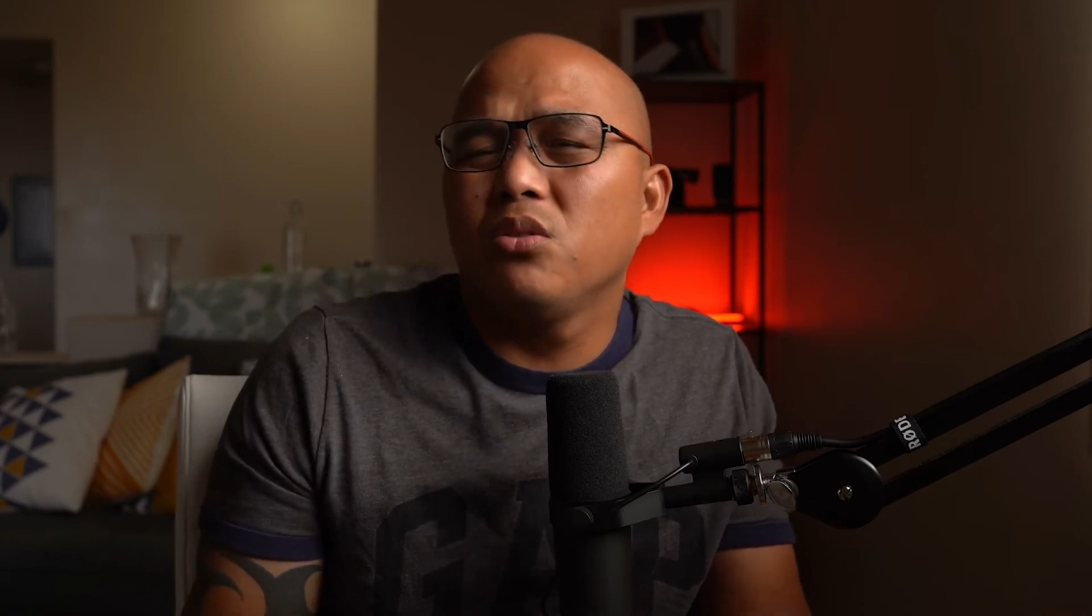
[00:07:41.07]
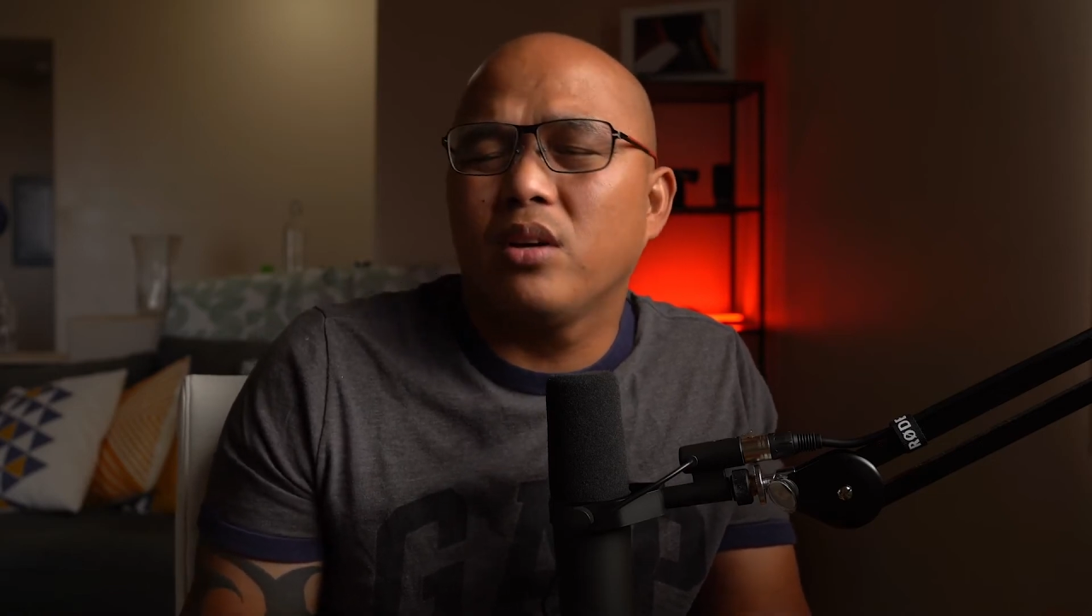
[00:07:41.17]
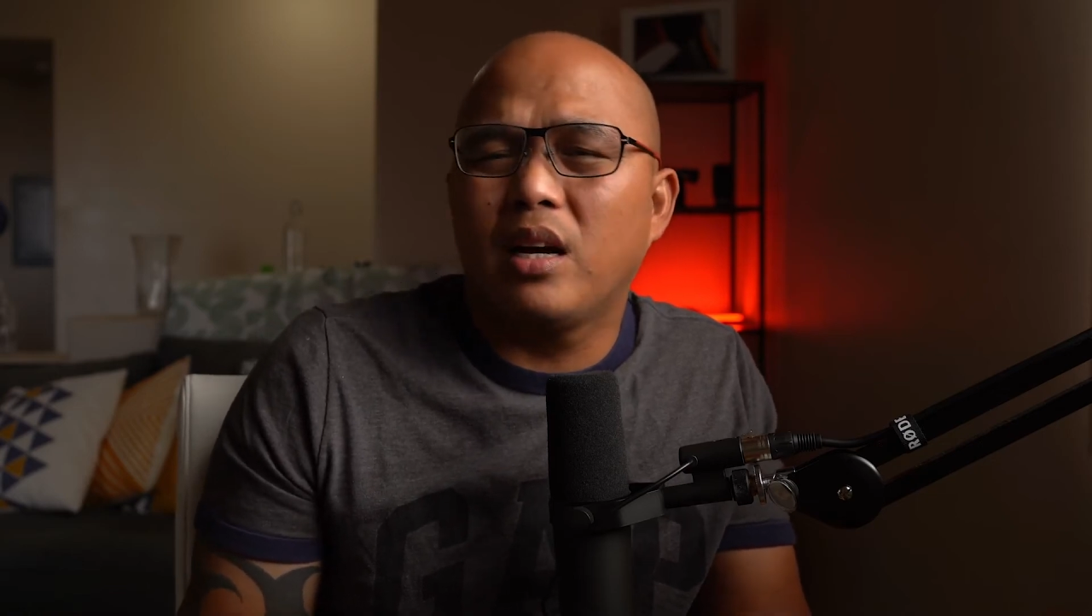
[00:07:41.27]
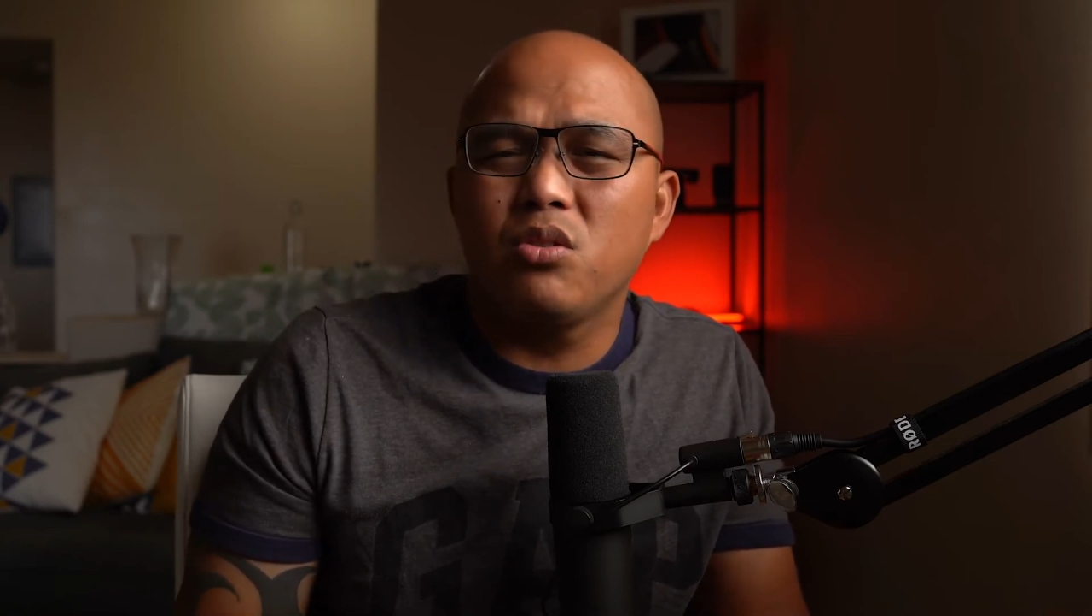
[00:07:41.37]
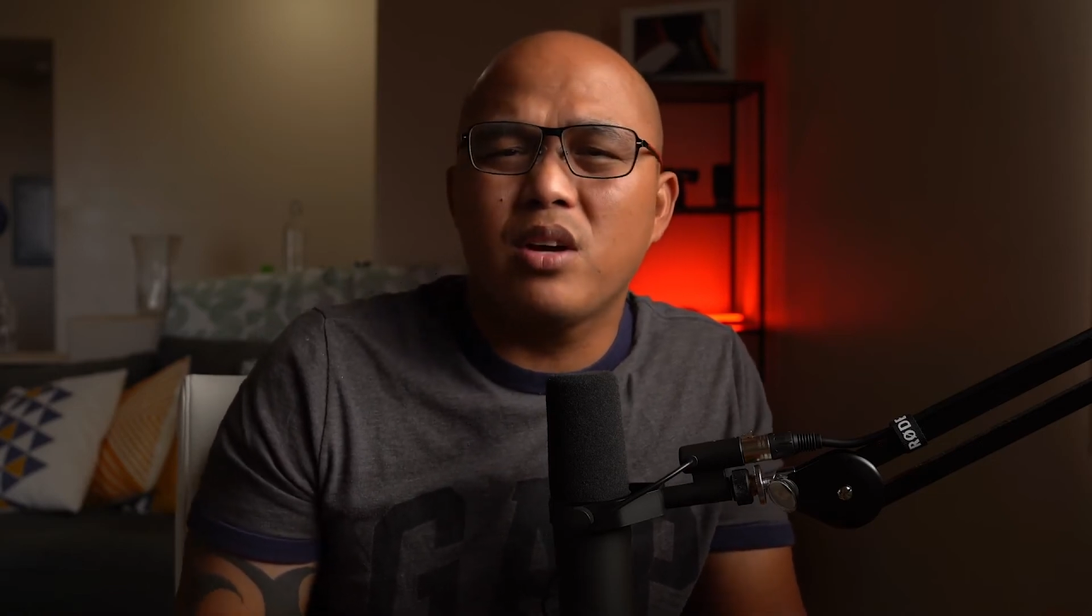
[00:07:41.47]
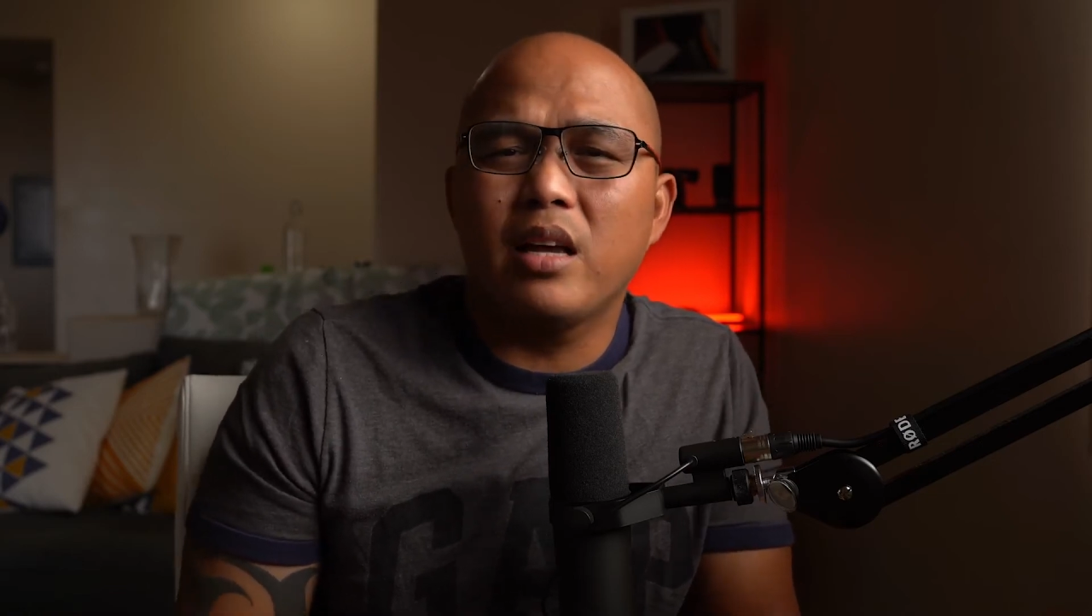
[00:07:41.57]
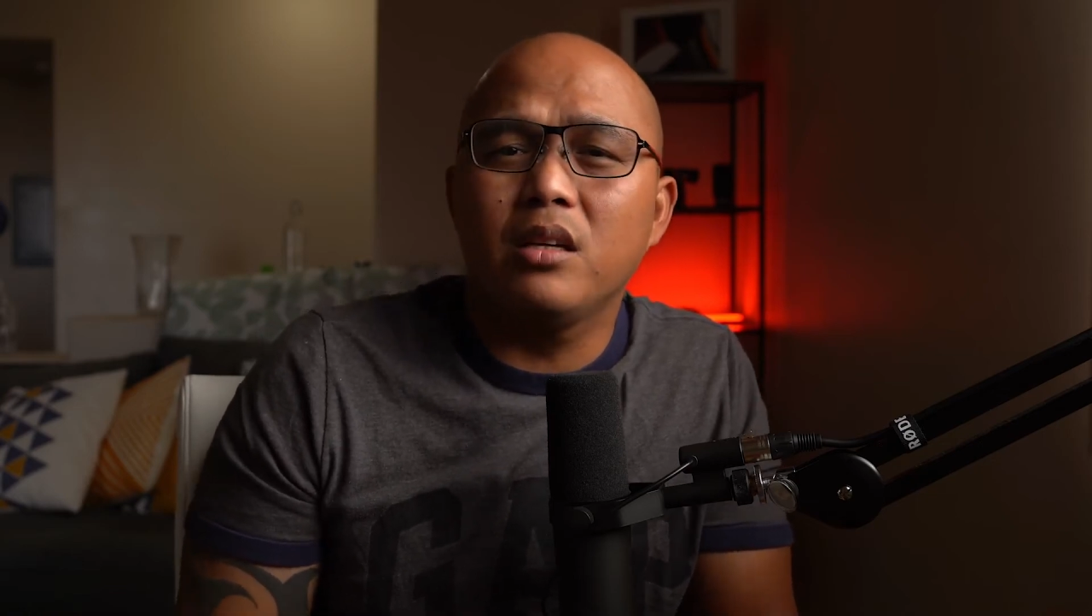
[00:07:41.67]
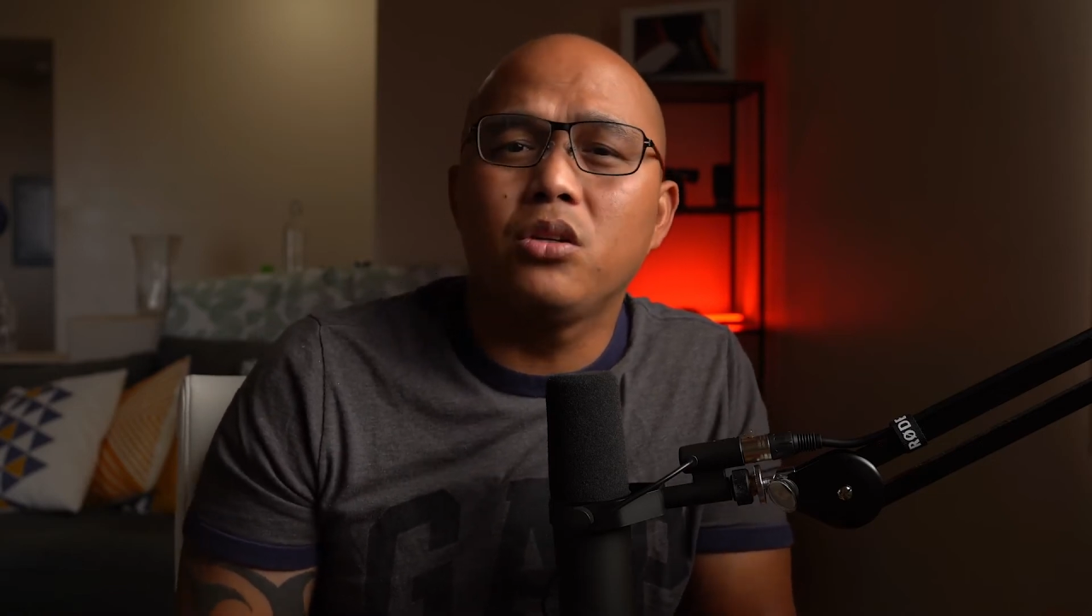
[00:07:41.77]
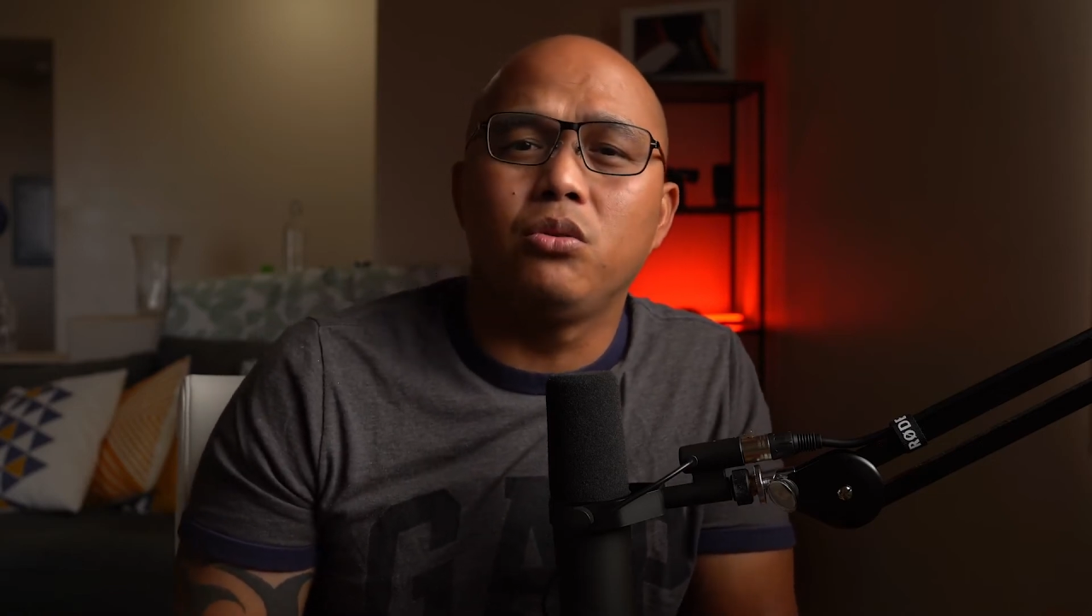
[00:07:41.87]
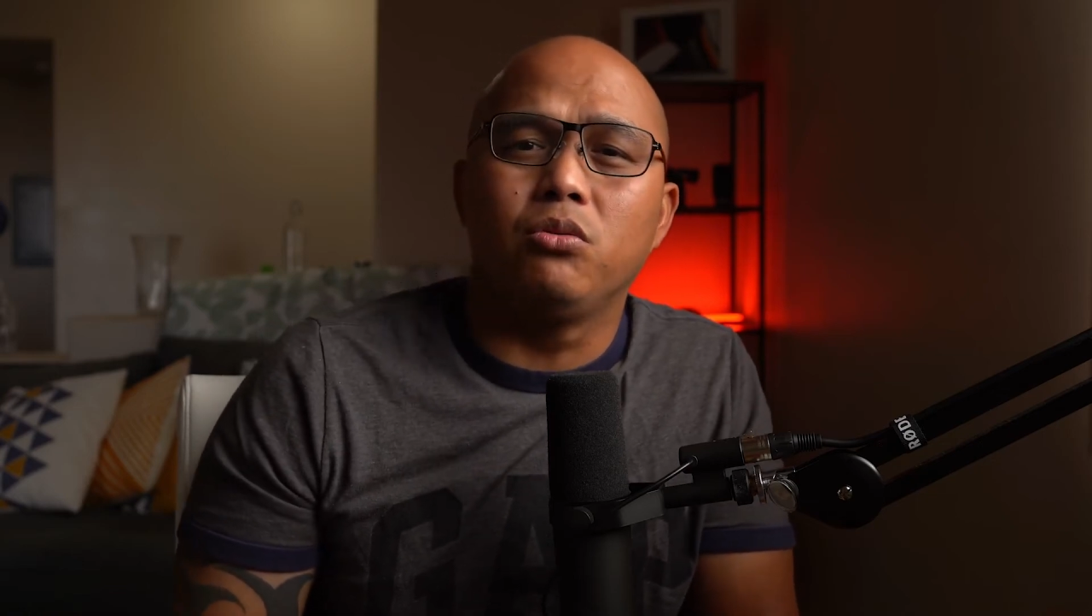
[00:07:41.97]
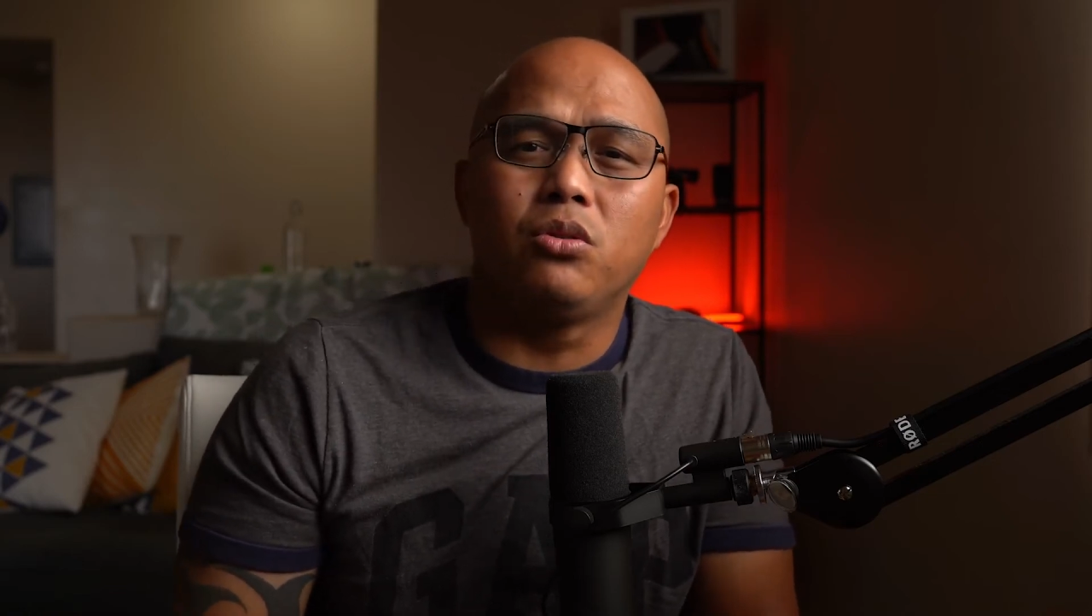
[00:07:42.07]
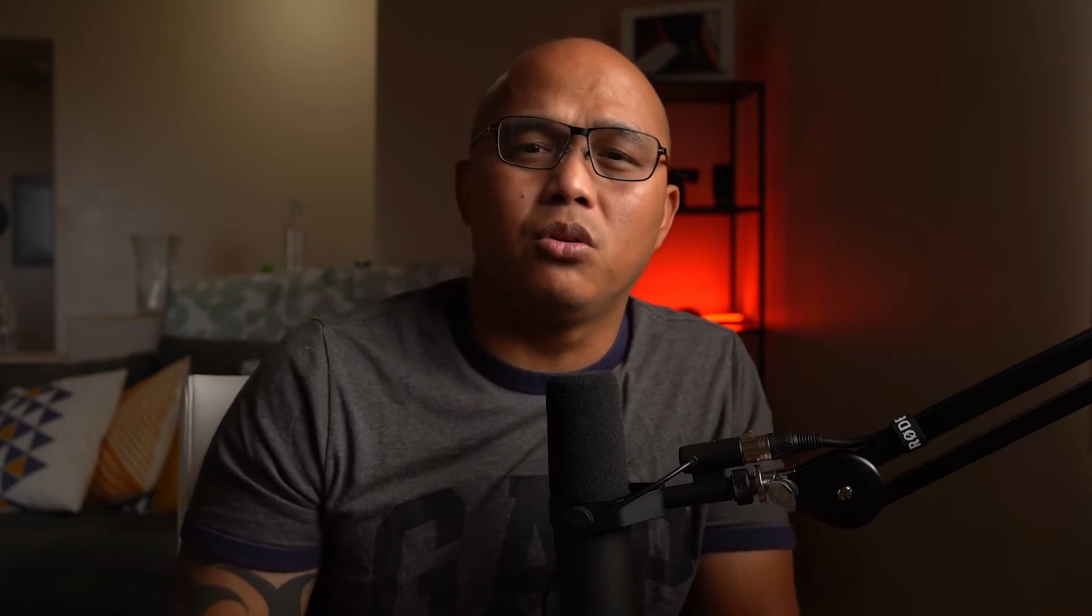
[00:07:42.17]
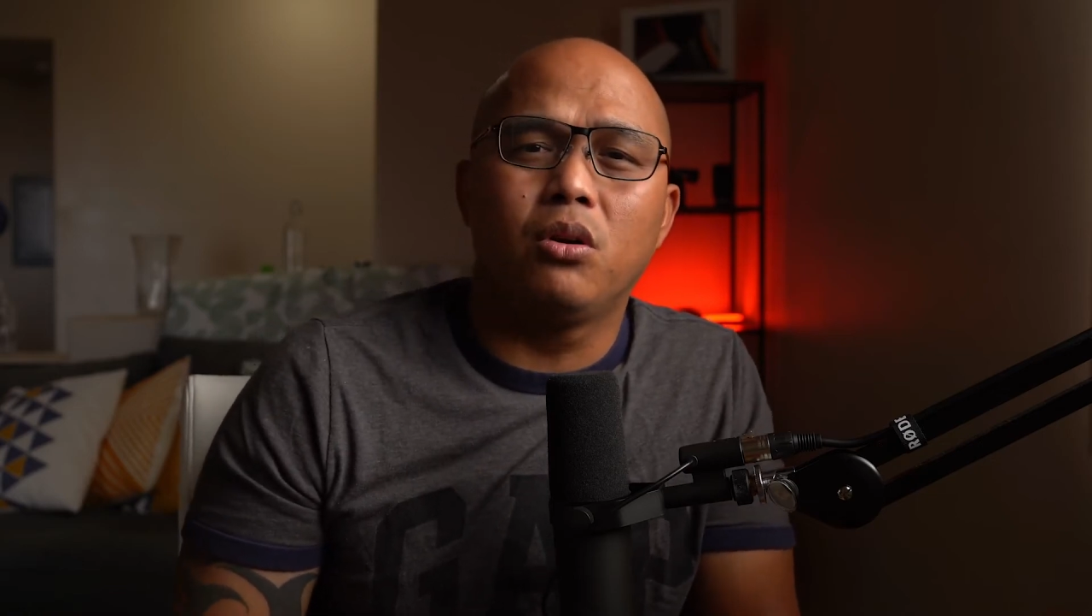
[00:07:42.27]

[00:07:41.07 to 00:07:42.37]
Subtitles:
got issues.